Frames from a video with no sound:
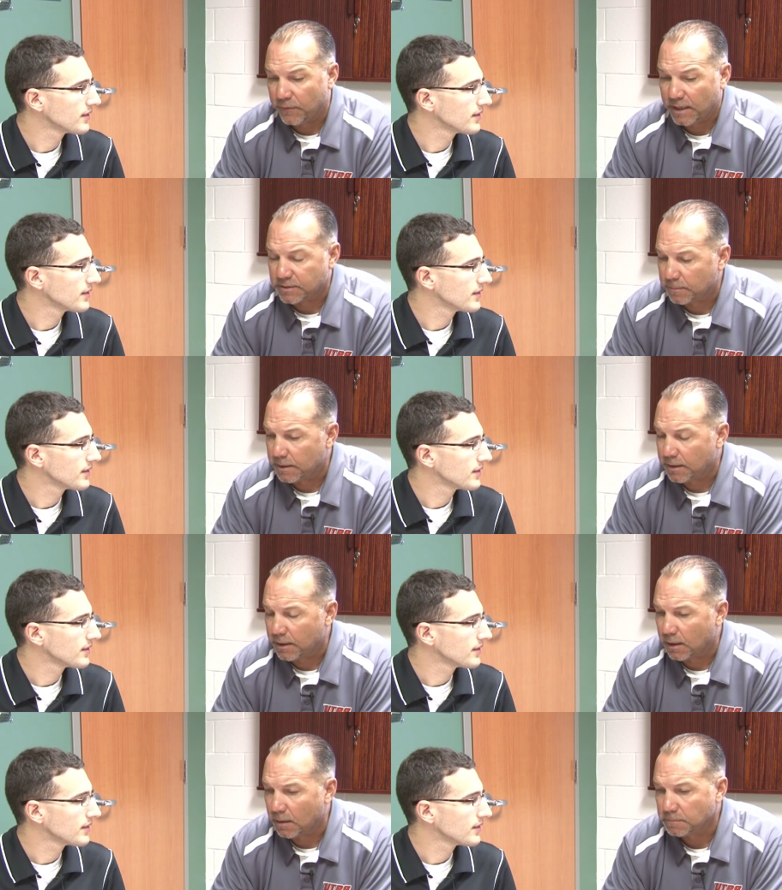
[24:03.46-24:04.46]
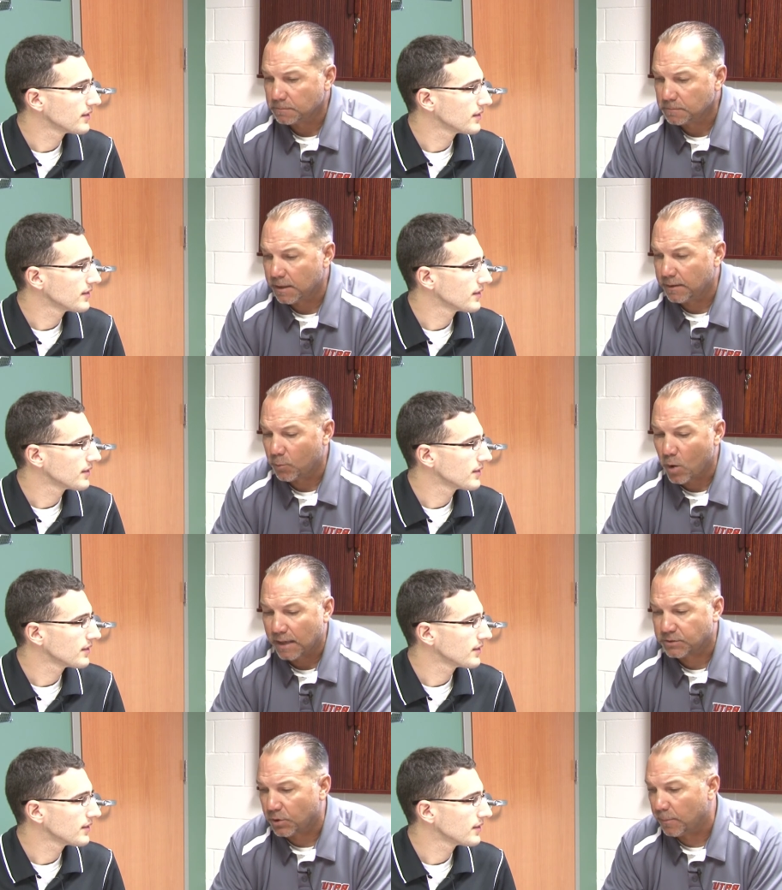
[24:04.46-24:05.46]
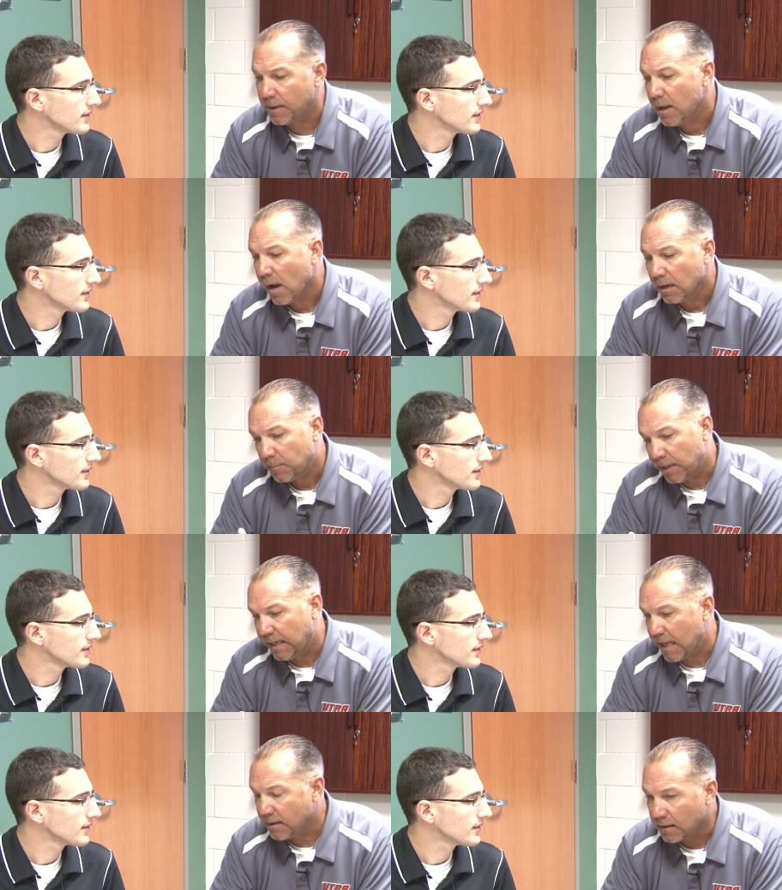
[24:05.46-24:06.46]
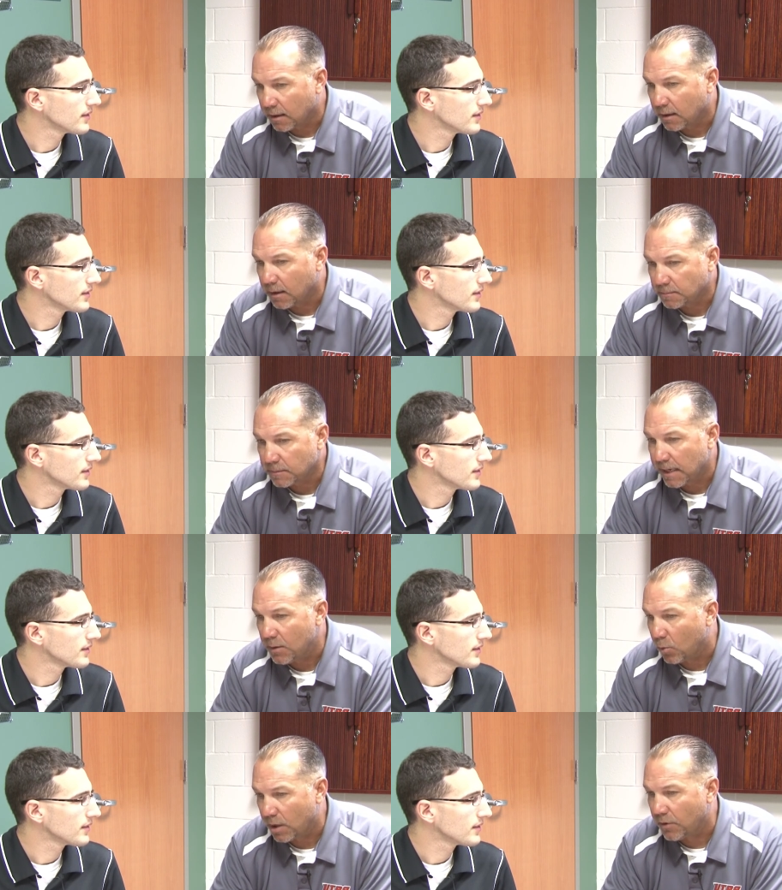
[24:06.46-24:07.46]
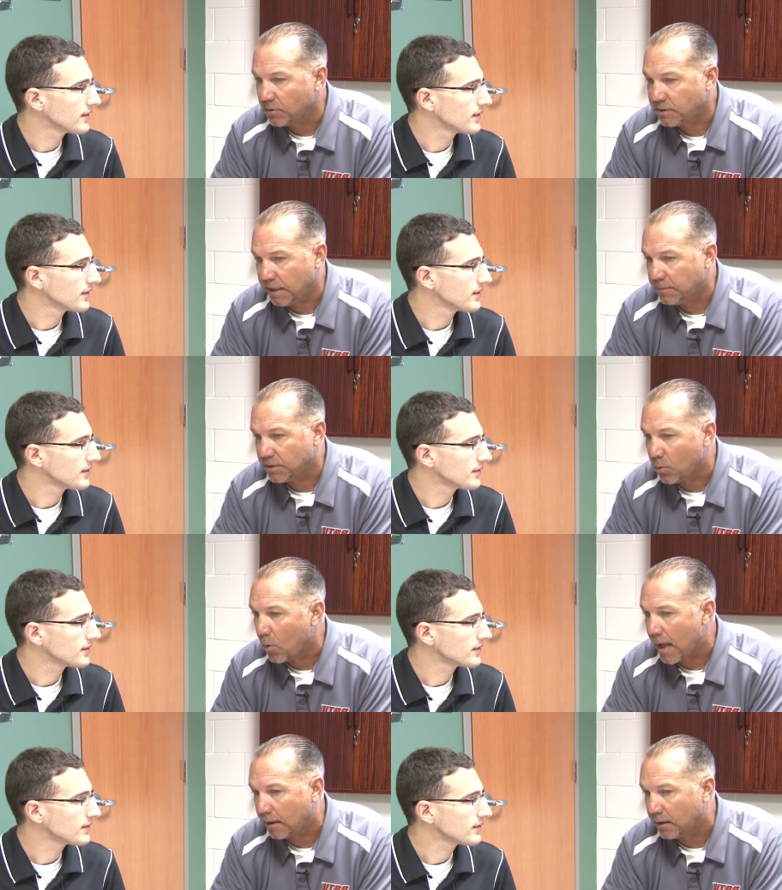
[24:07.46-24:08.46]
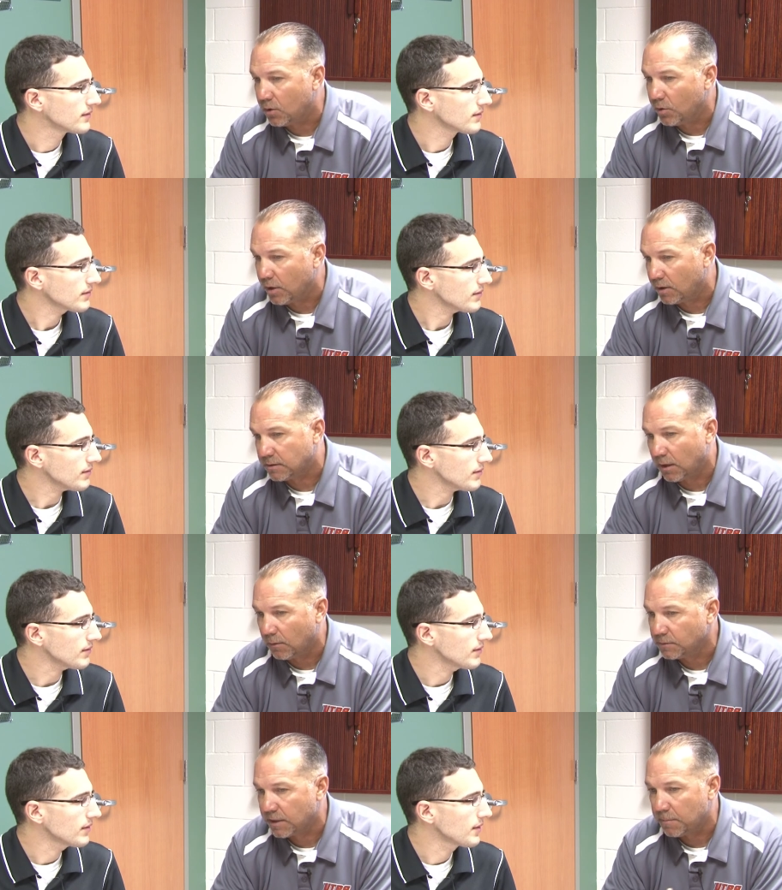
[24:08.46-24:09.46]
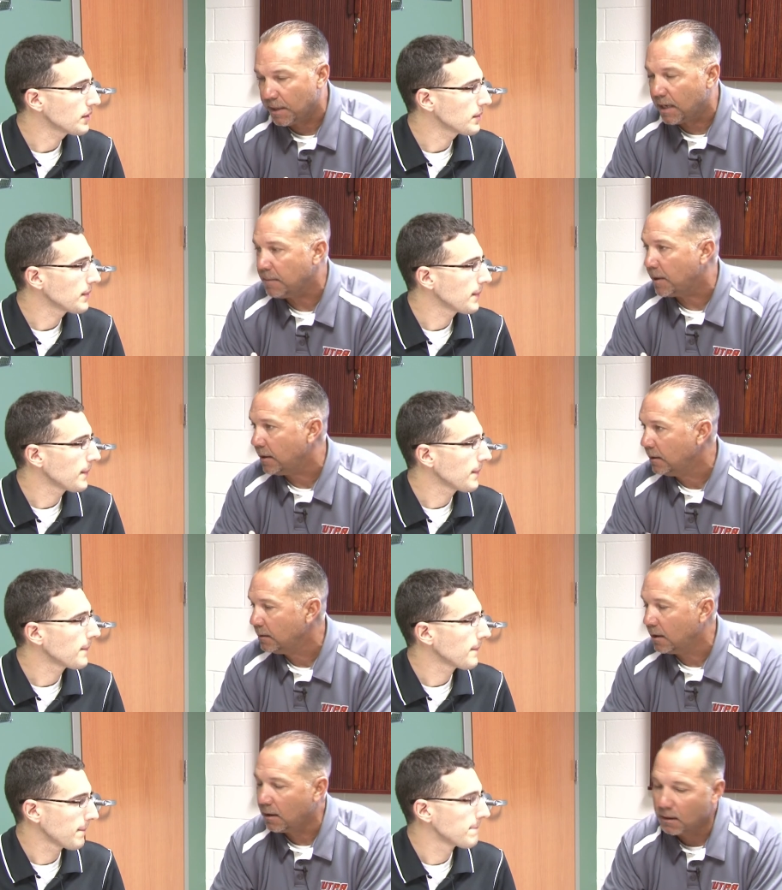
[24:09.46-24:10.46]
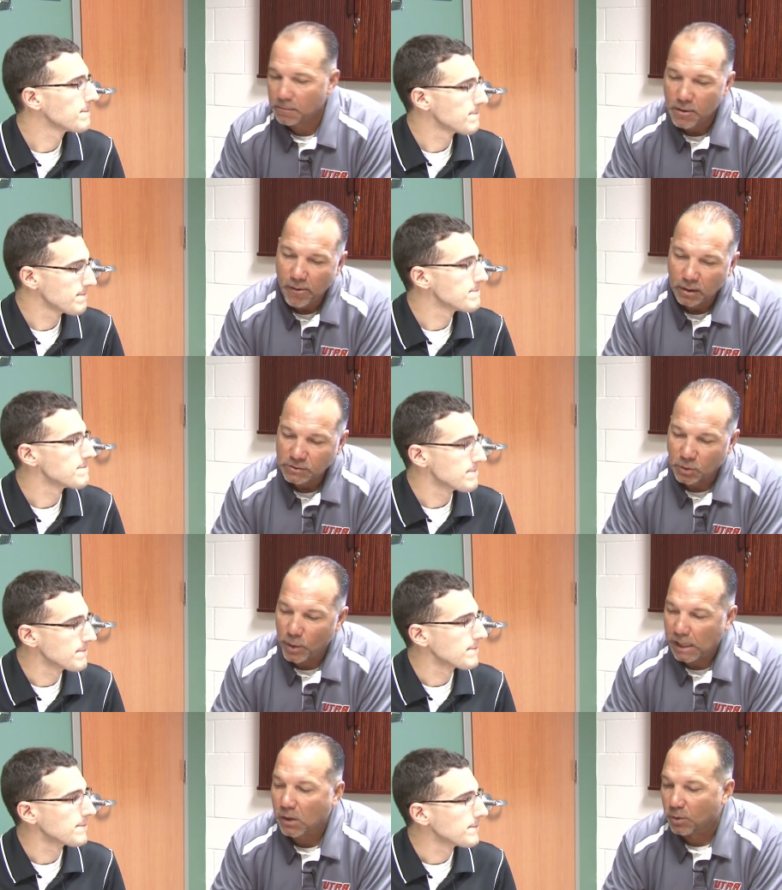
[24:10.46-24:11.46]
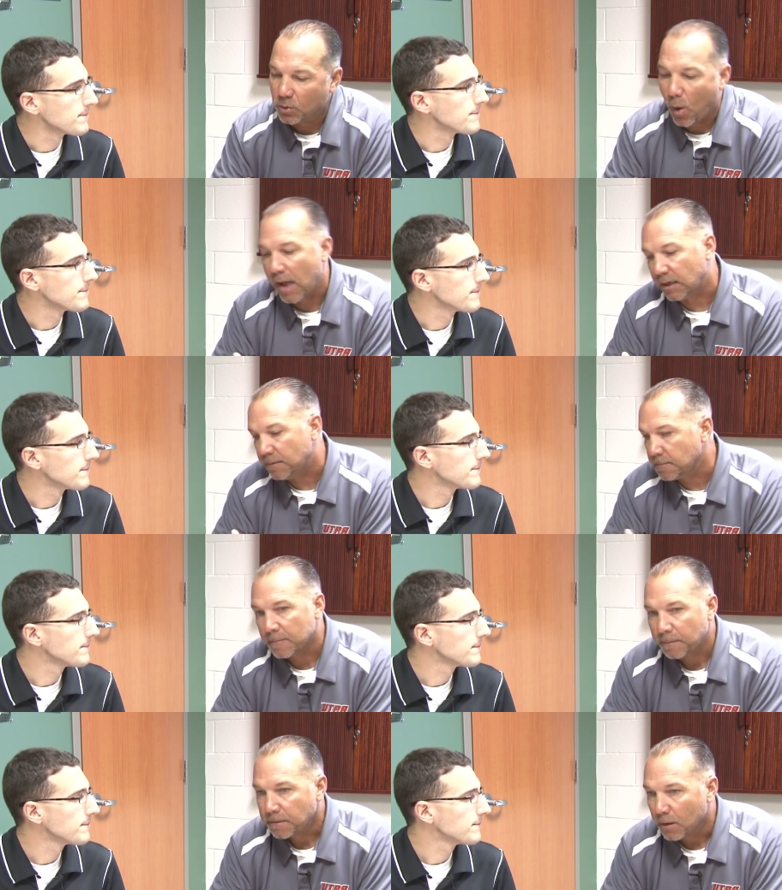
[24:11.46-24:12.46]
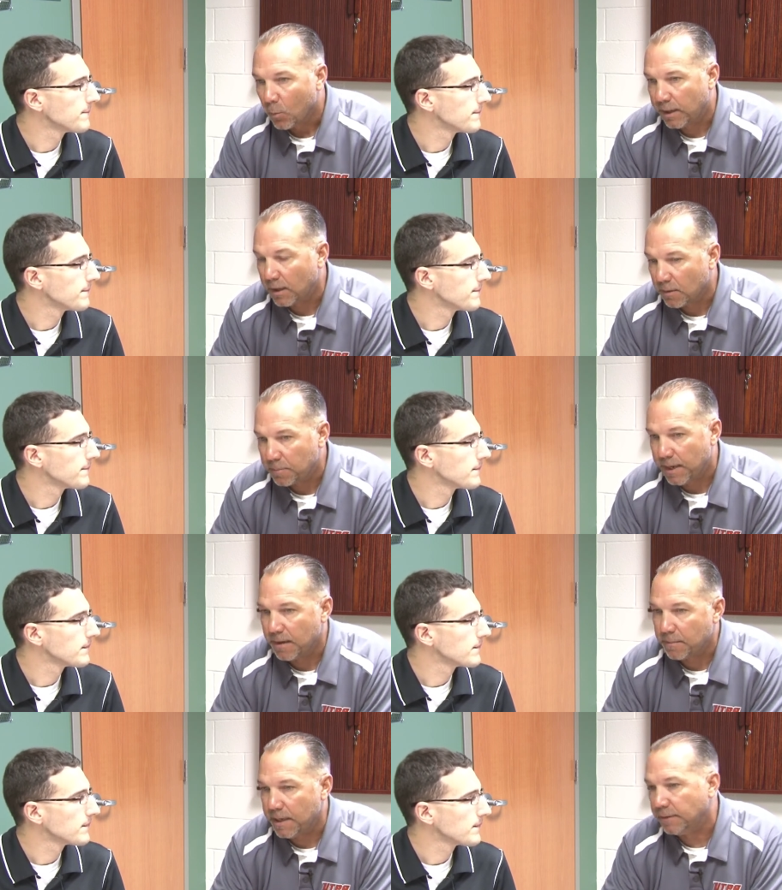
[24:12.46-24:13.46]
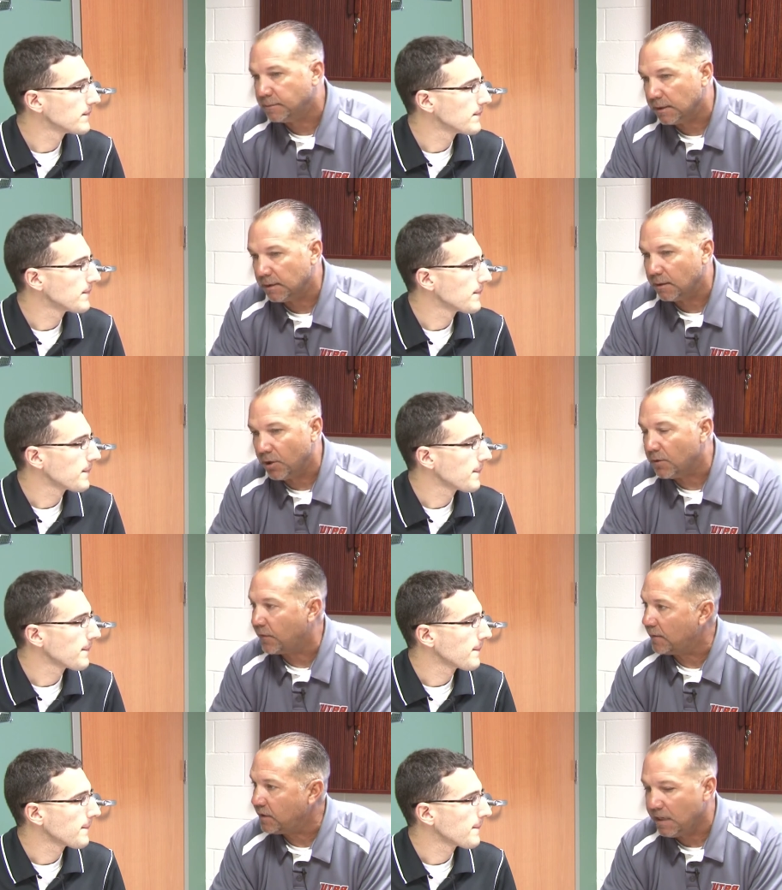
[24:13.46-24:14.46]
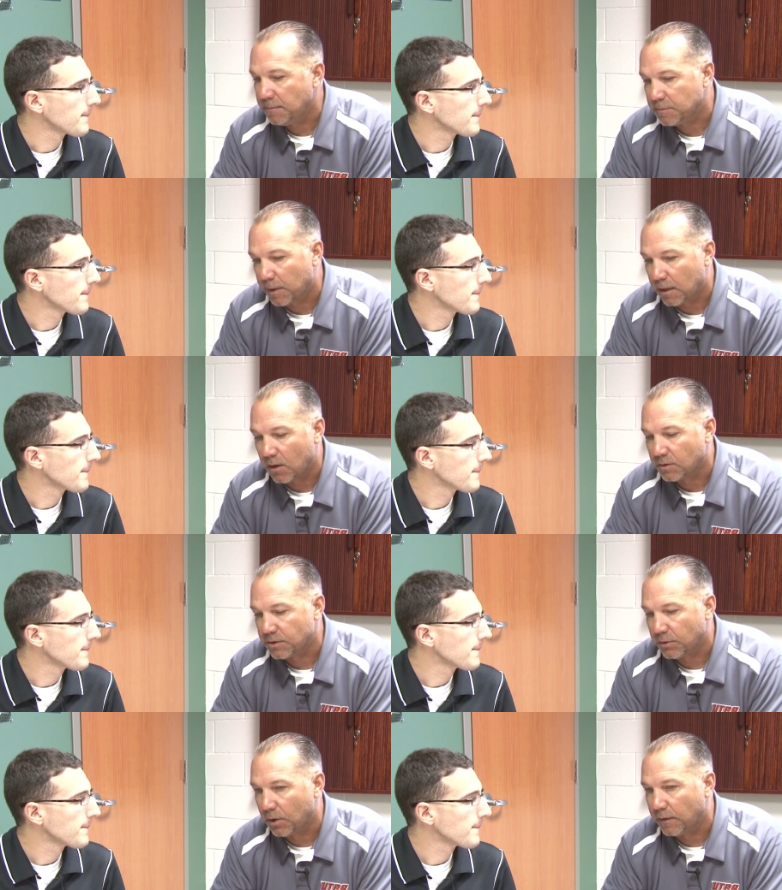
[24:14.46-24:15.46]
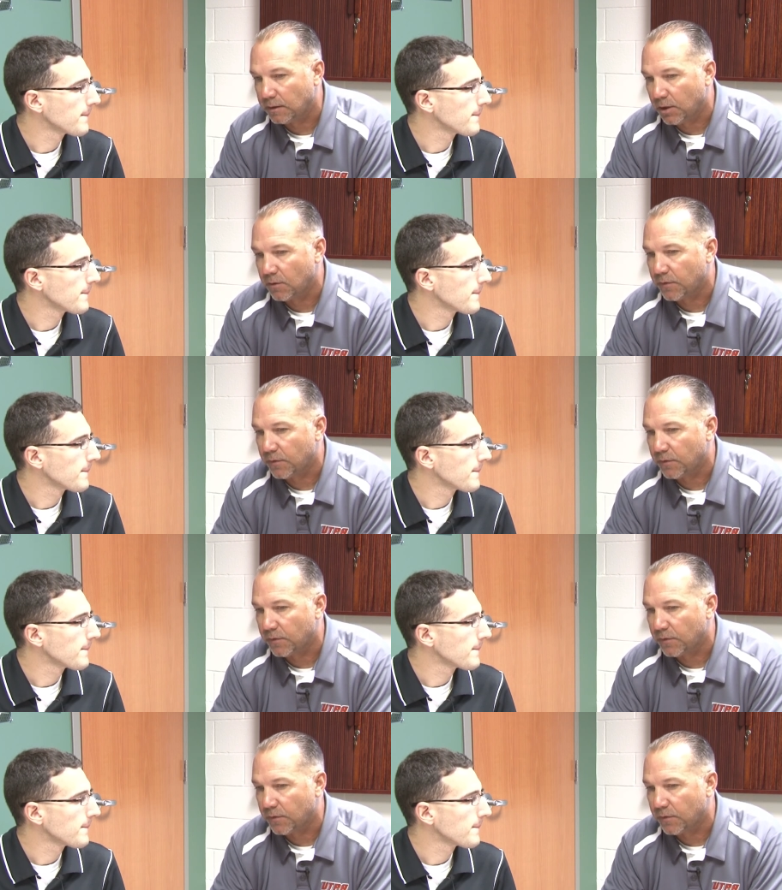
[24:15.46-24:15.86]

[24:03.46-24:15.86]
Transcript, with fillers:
Speaker 1: face them in the WAC tournament. But again, any one of those teams in the WAC, including ourselves, can beat anybody. So we can go in the WAC and we can compete and beat the other 5 teams, but I also know that the other